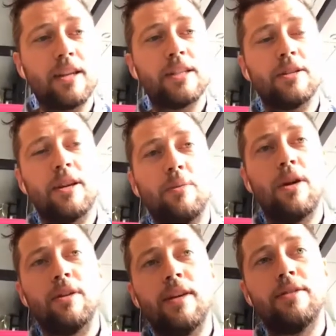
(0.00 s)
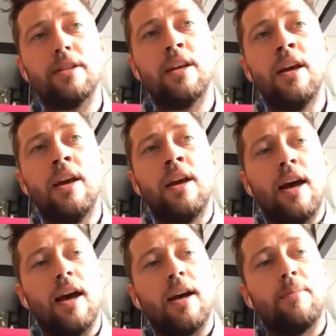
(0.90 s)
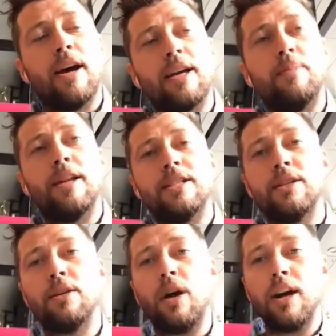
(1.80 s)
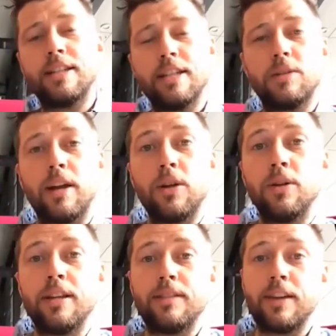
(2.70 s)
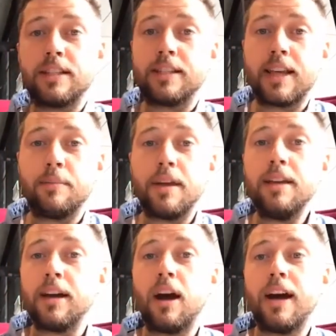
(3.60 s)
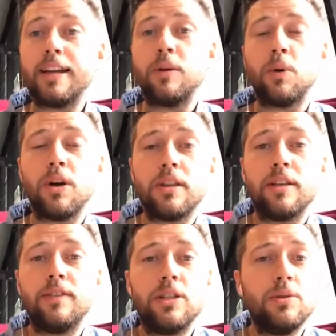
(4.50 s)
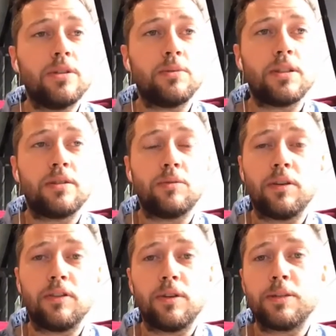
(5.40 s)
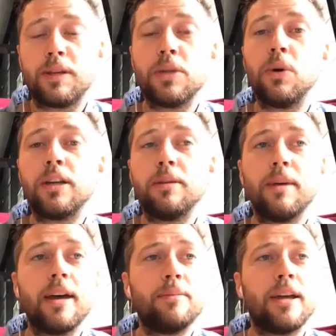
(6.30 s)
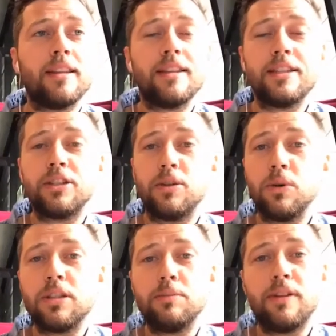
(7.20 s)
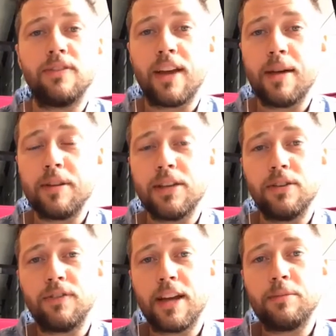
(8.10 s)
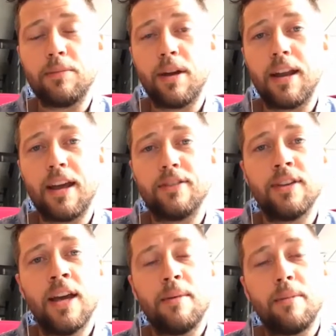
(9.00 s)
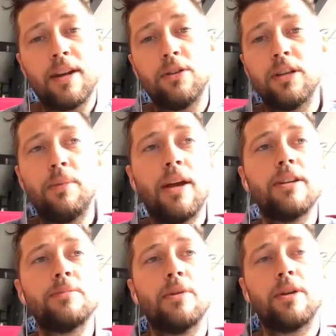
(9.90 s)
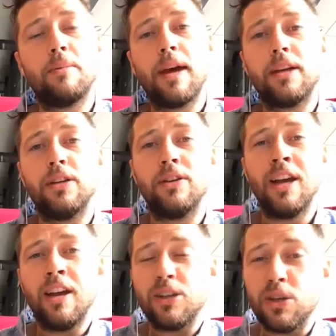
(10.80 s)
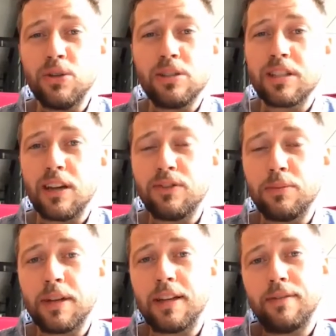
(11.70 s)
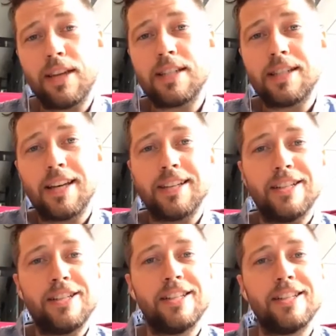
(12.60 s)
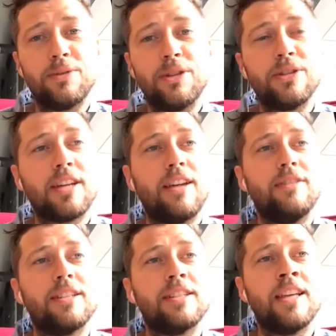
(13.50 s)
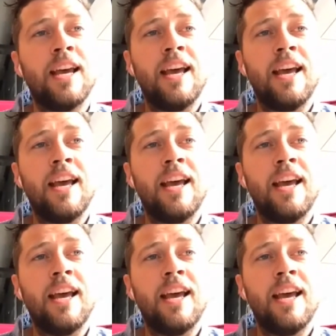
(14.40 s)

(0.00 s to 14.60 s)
I guess, again, why we love marketplace. So ideas around who these investors can be are high net worth individuals, which we've always been talking about, but this could also be family. Your family might have money, or your parents might want to back you. You yourself will be an investor into this with your savings.